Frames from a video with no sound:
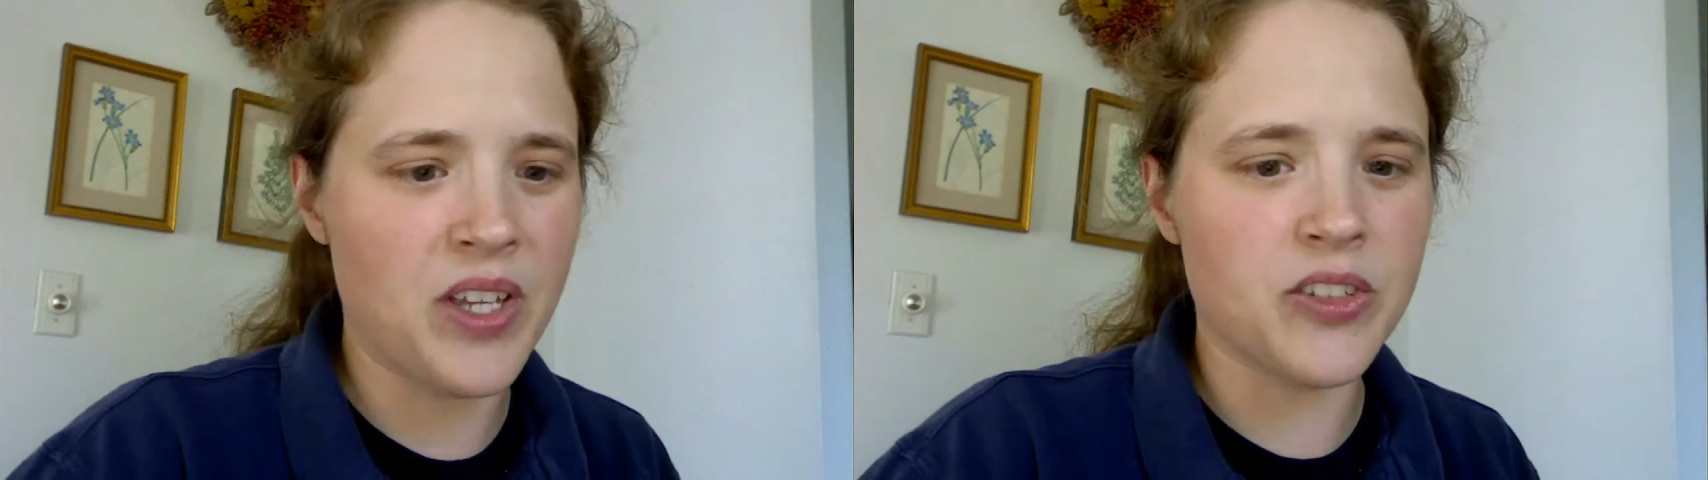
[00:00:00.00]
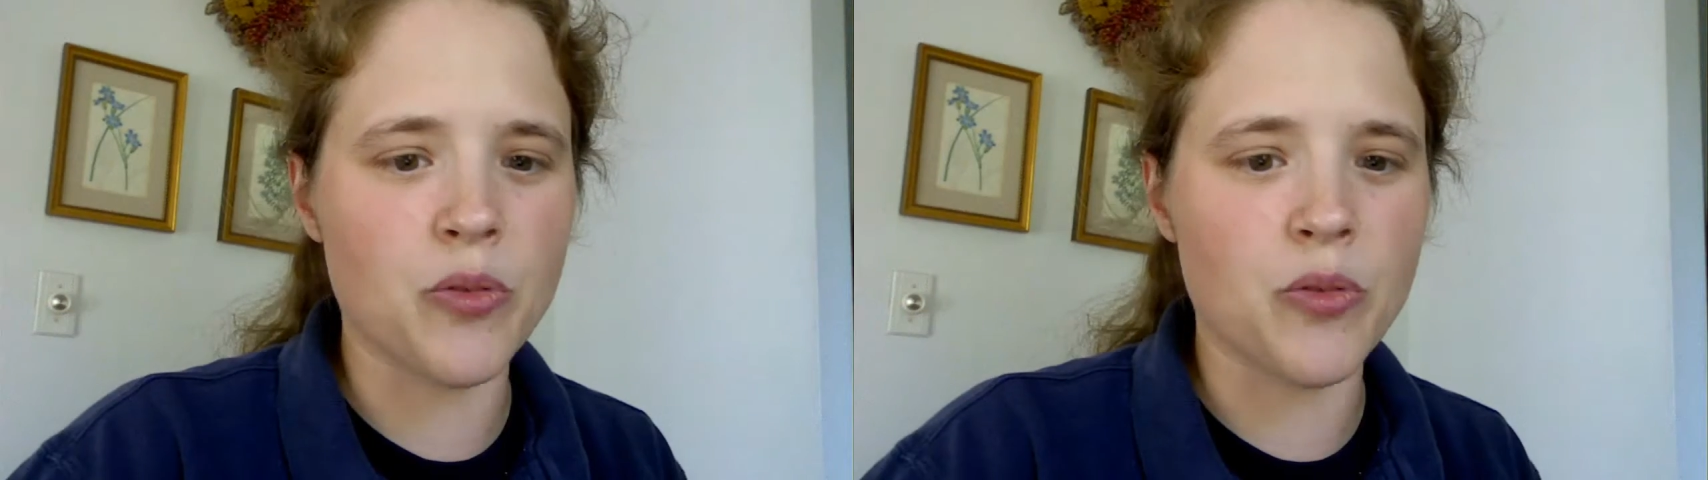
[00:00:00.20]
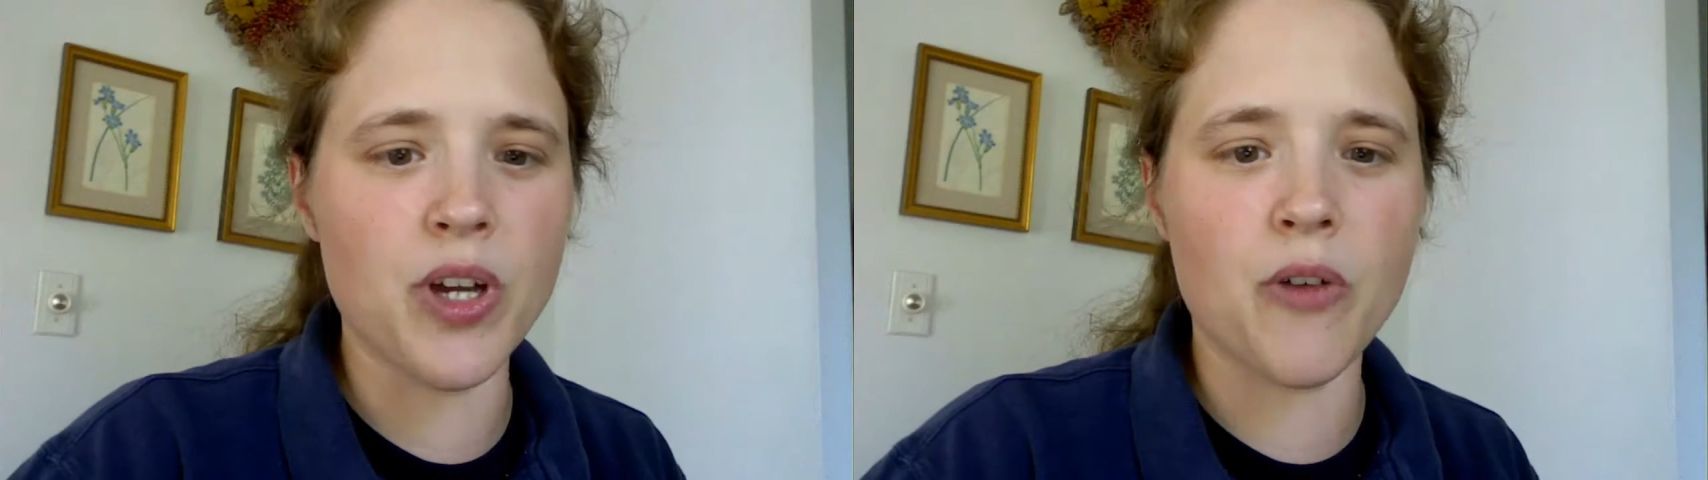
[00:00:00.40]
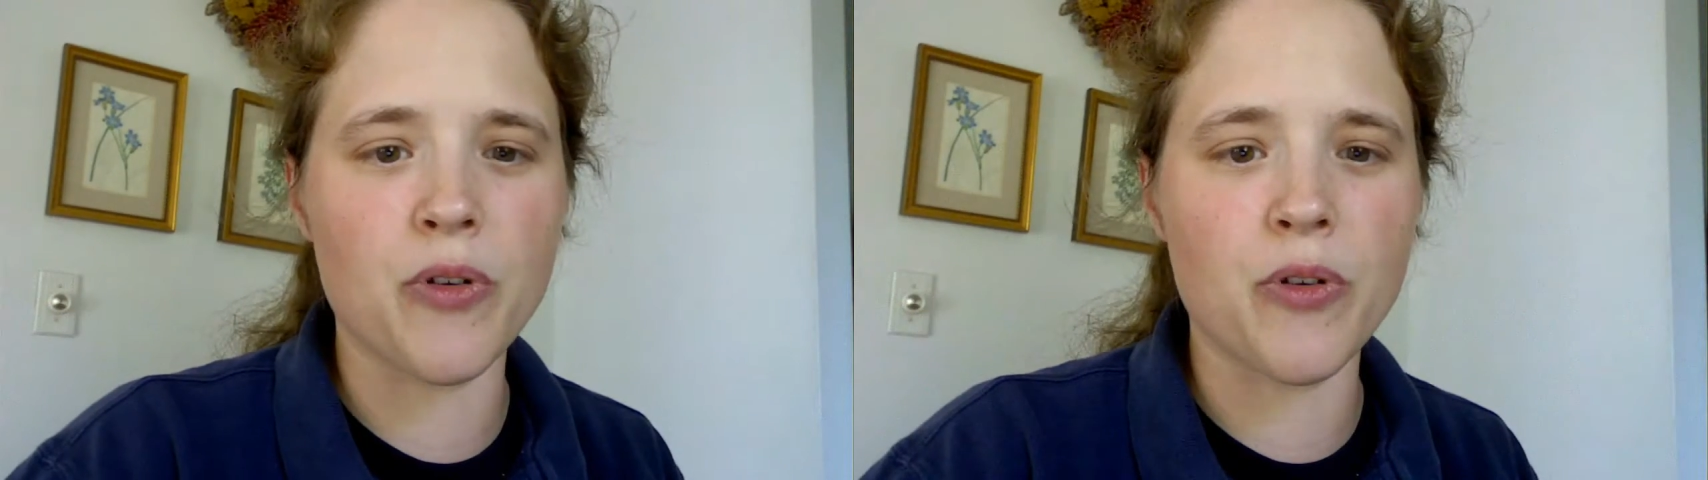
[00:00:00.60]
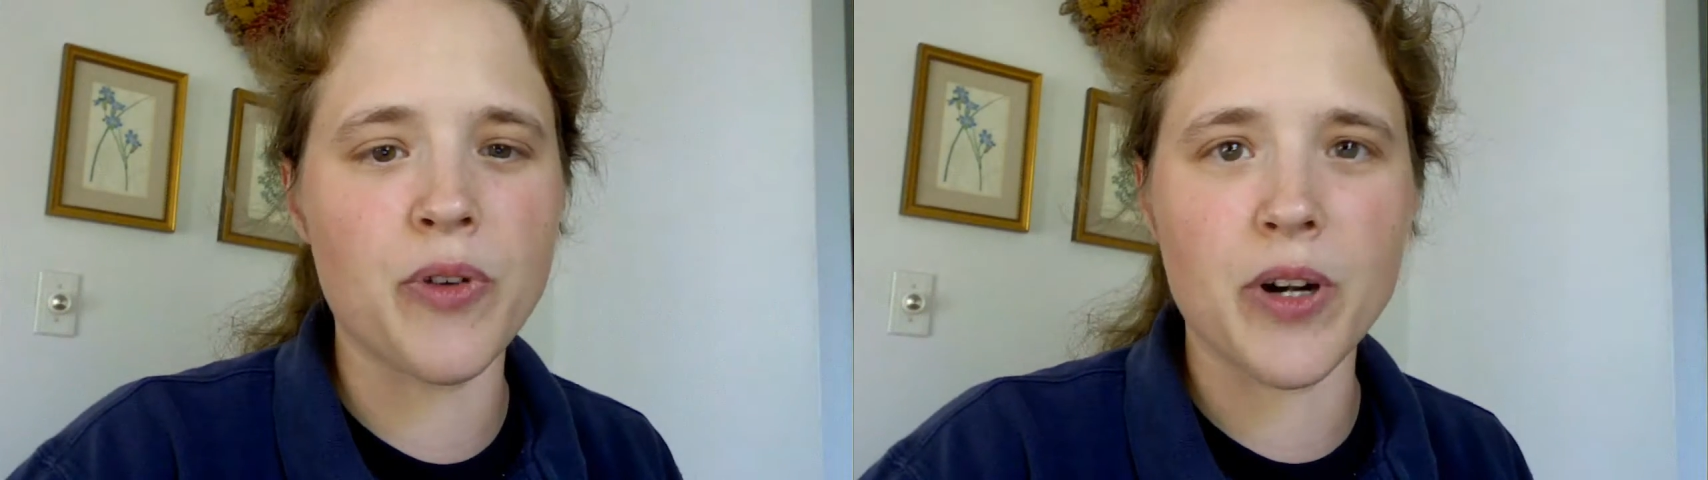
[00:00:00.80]
So we
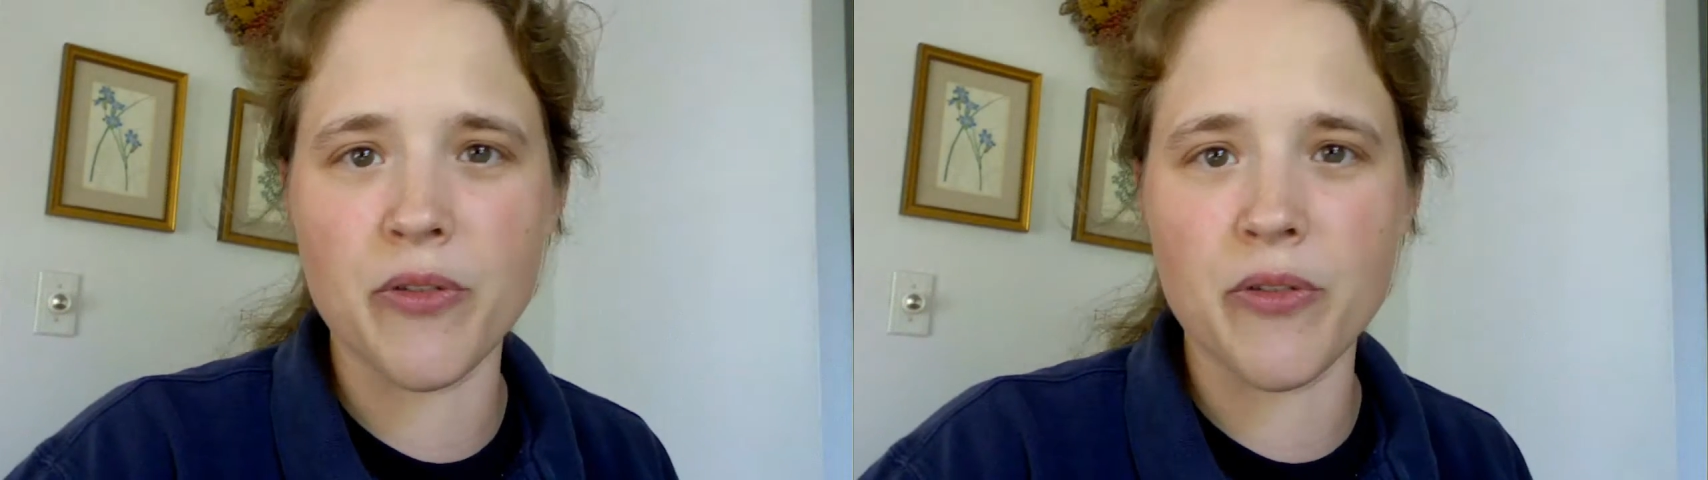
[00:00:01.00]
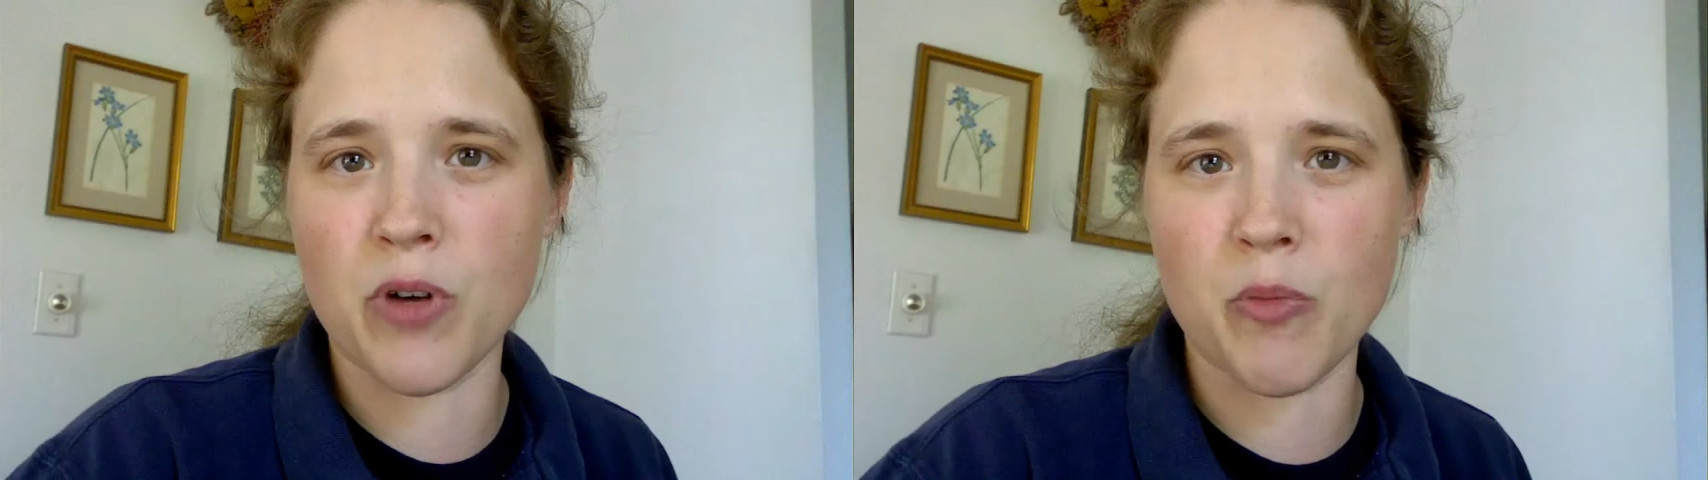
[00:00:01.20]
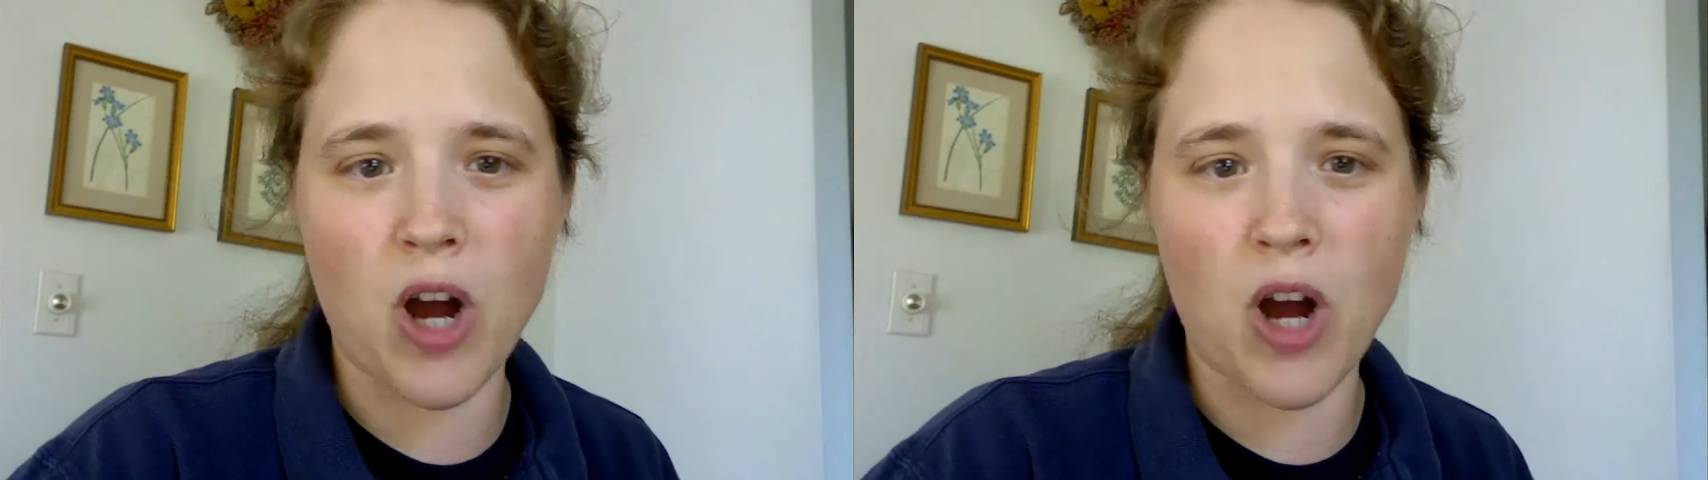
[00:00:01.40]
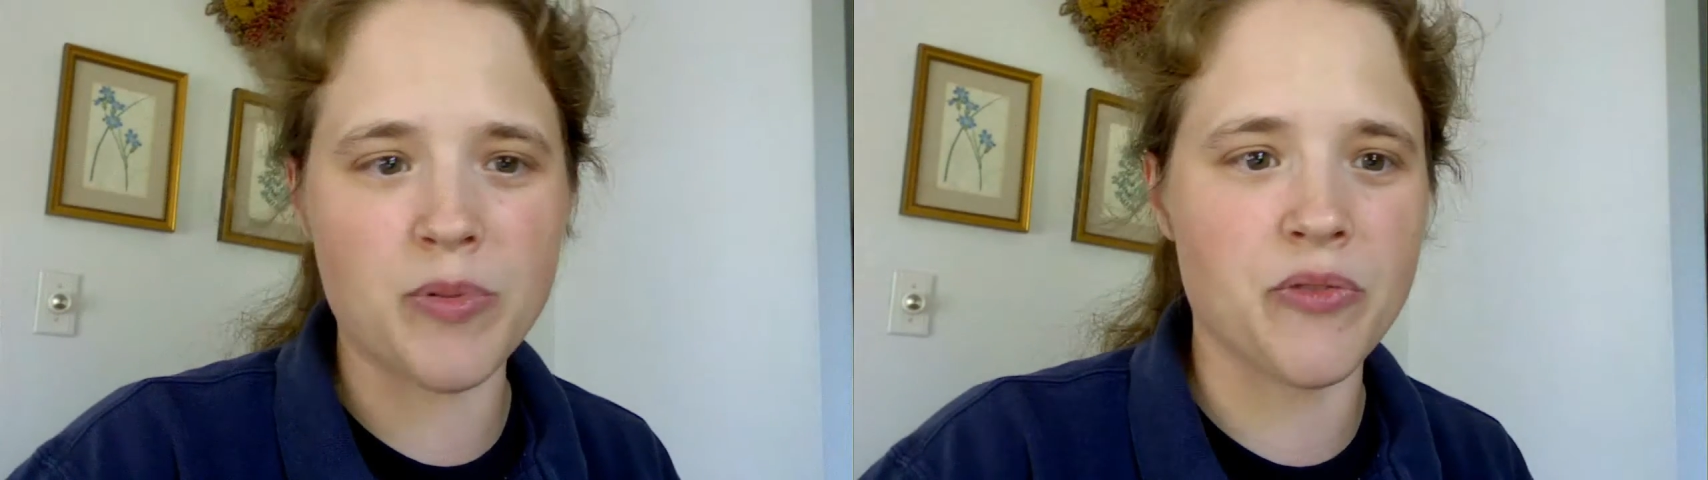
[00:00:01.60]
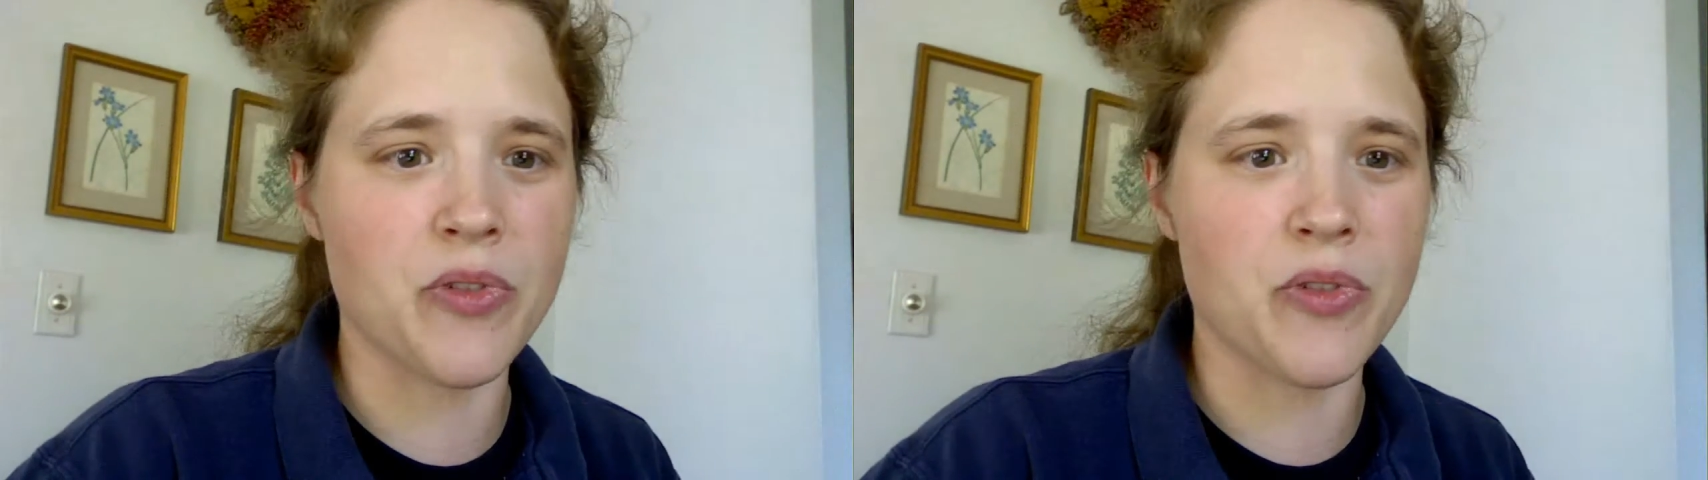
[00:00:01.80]
offer a very affordable
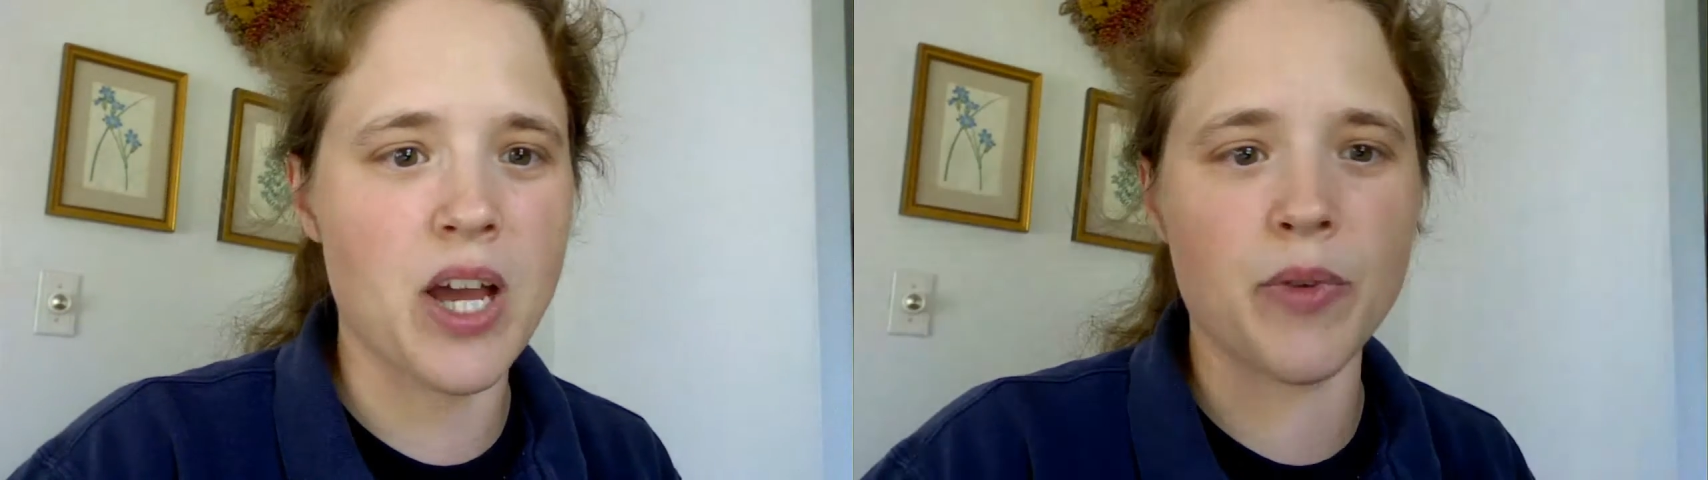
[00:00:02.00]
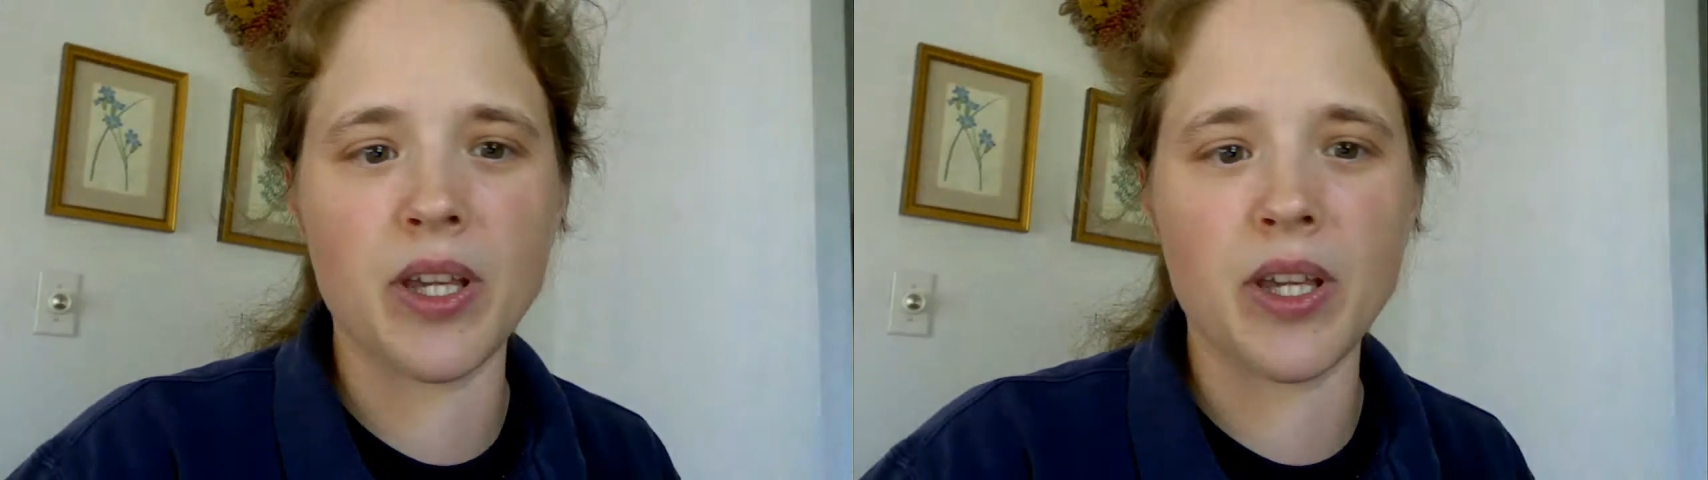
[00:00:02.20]
option for that.